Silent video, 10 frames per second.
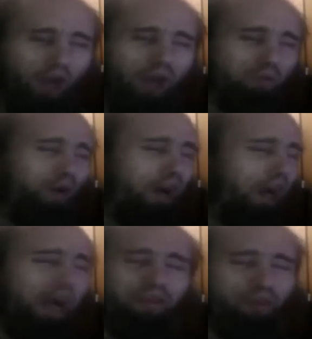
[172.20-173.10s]
ass probably
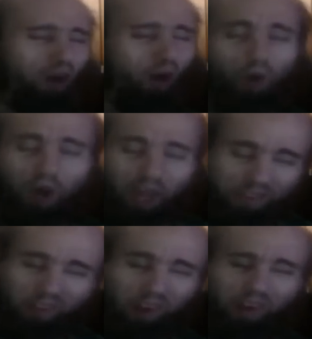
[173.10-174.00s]
hides the
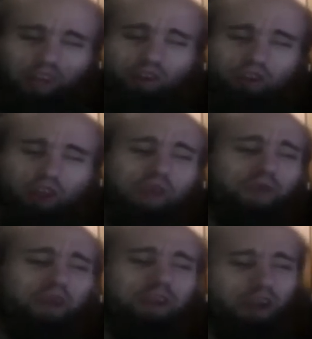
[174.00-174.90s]
whole-ass fucking T
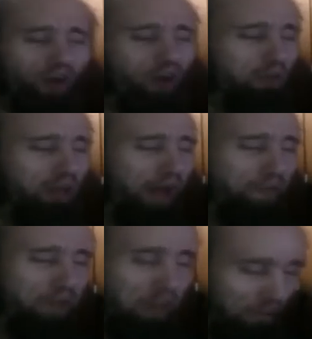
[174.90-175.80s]
V dinner up in
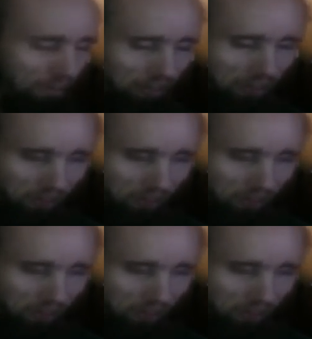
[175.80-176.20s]
that bitch.